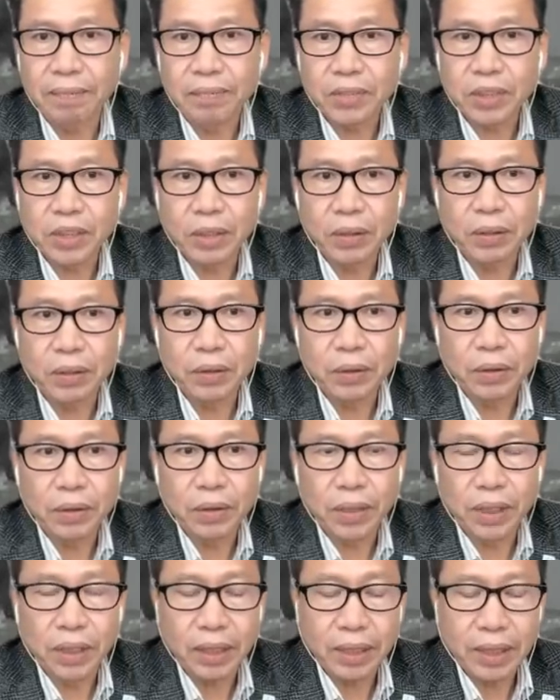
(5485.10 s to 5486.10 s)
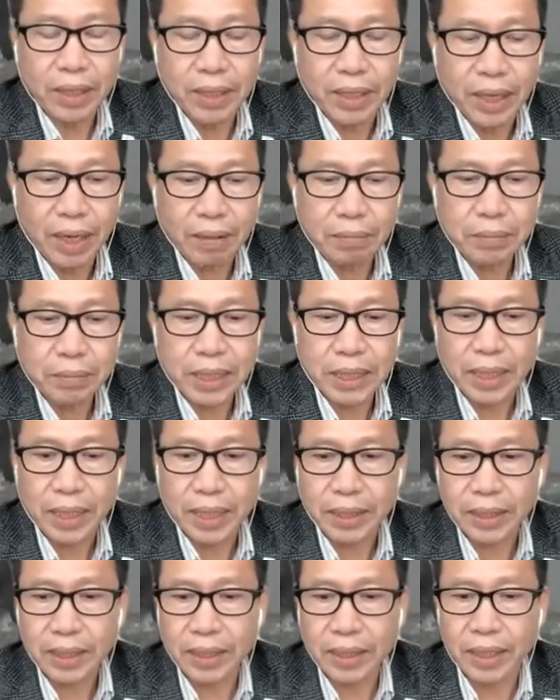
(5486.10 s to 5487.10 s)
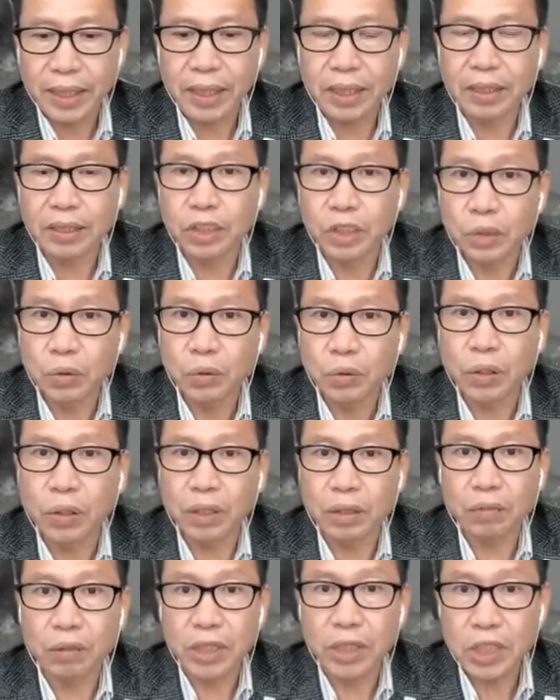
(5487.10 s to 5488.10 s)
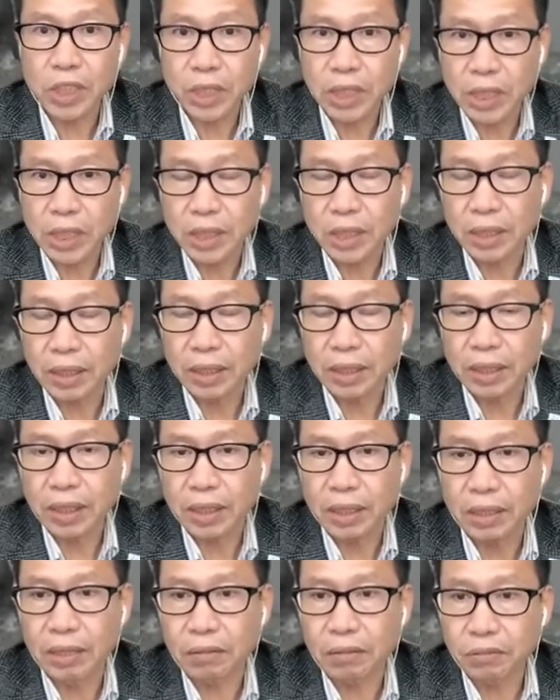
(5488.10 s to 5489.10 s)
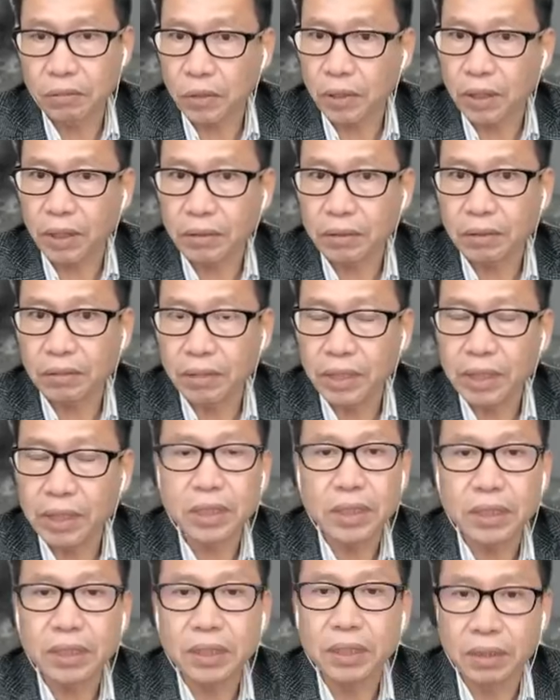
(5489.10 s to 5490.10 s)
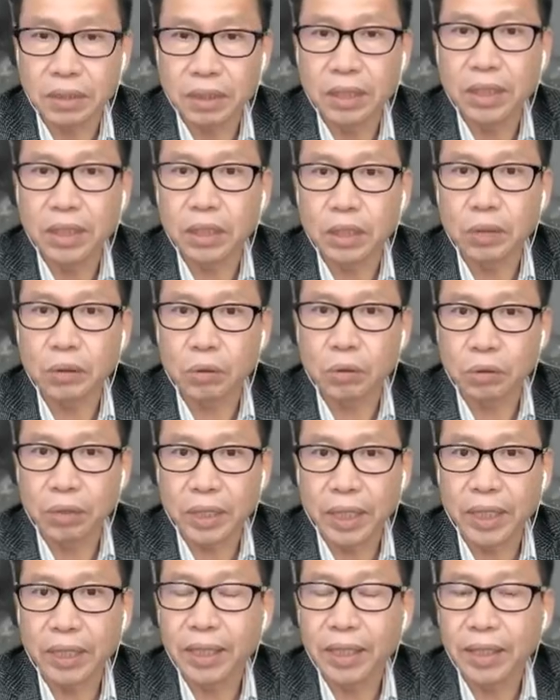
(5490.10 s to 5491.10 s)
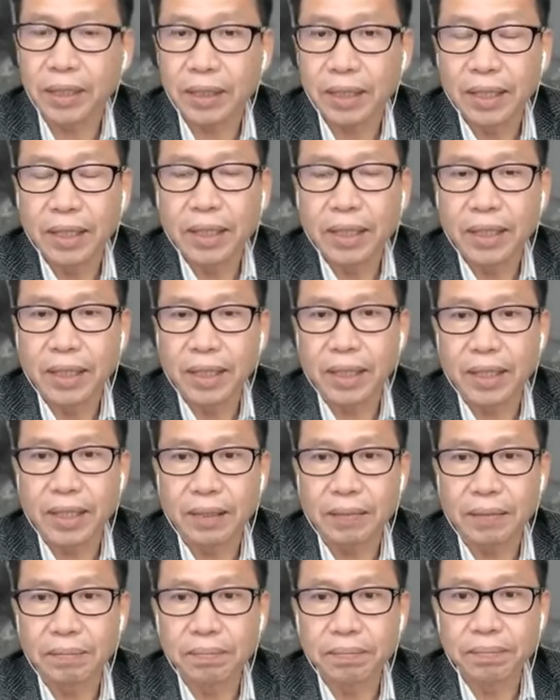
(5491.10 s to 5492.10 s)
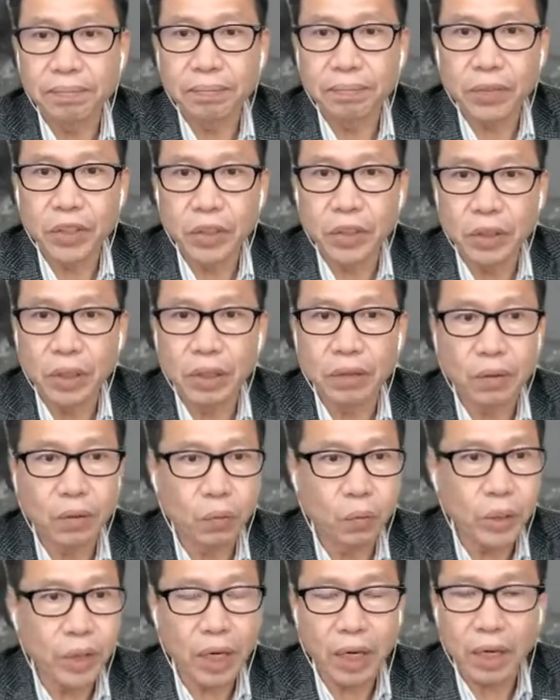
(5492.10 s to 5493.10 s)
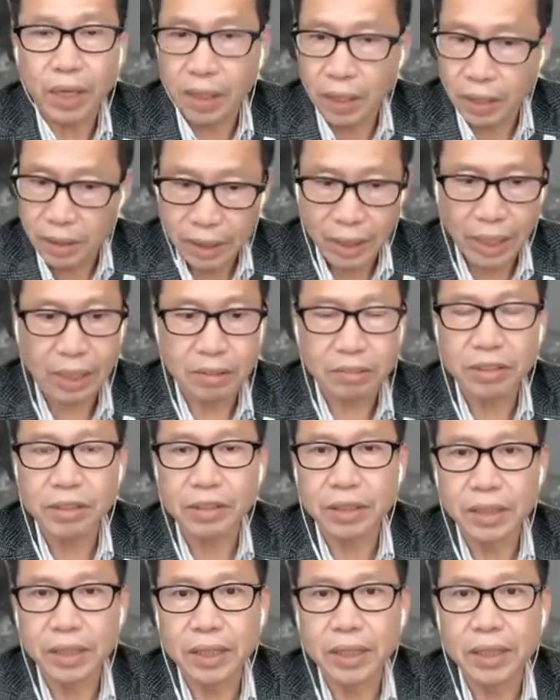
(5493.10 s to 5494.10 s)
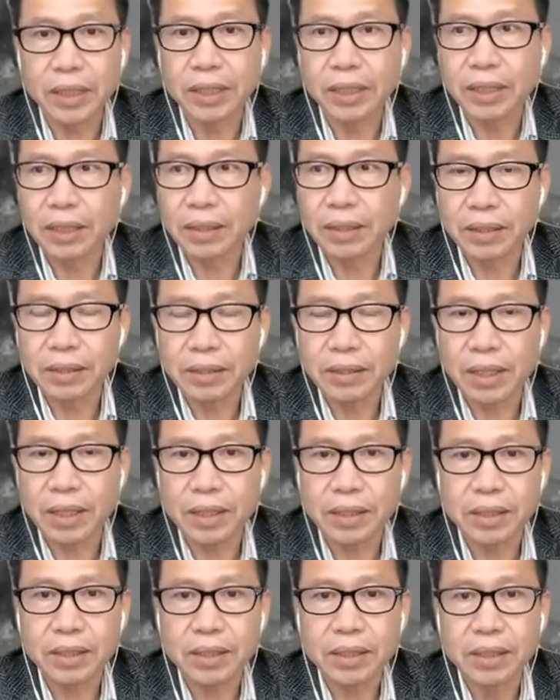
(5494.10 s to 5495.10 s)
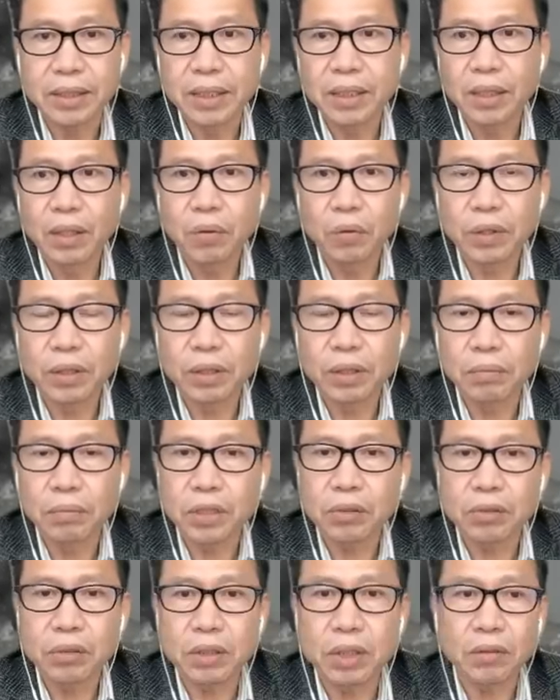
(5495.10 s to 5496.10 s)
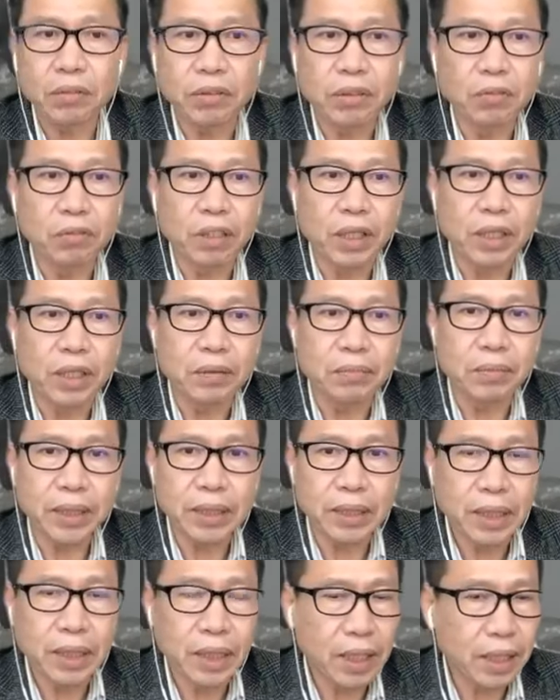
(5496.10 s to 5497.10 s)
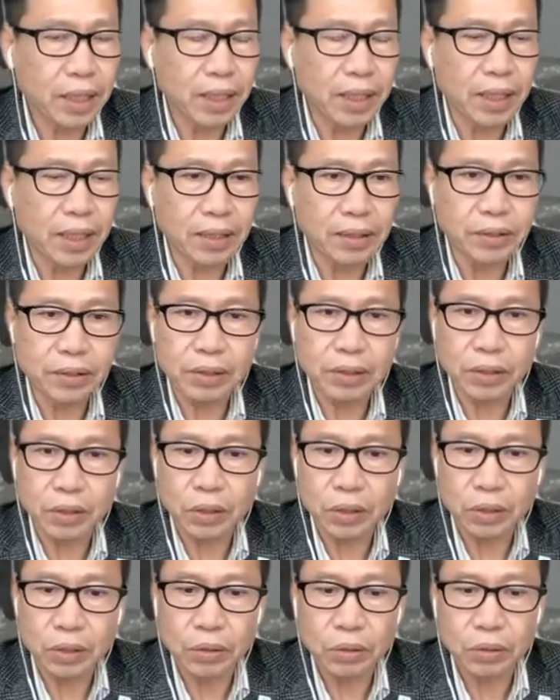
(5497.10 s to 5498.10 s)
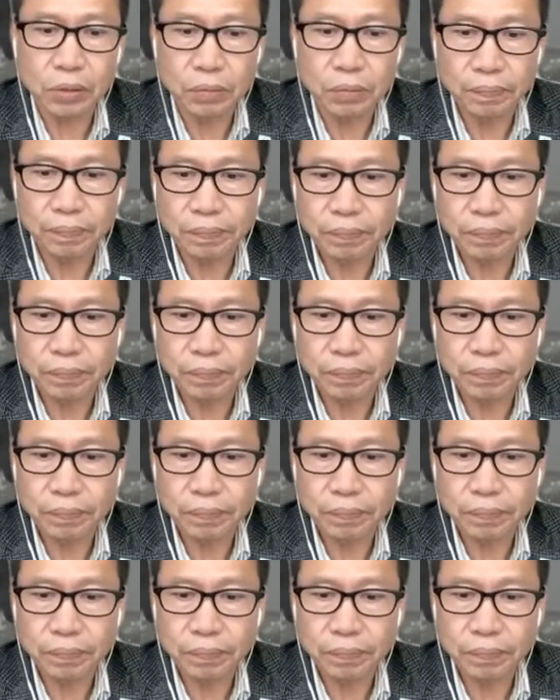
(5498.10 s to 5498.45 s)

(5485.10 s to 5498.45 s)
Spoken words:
So key habitat and new innovations for conservation is need to create it. You know, we are currently discuss with the Ministry of Environment also to